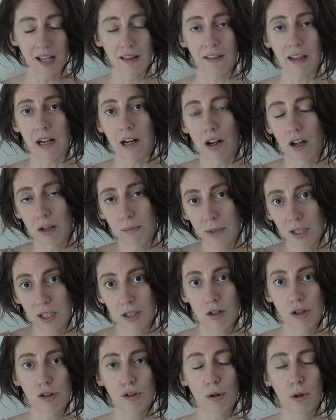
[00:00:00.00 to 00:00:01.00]
then I'm in
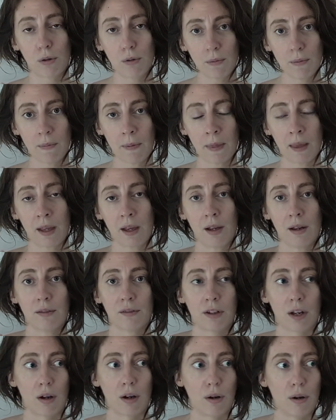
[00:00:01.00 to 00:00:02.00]
control
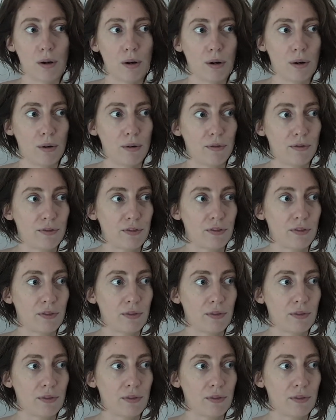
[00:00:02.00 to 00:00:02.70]
of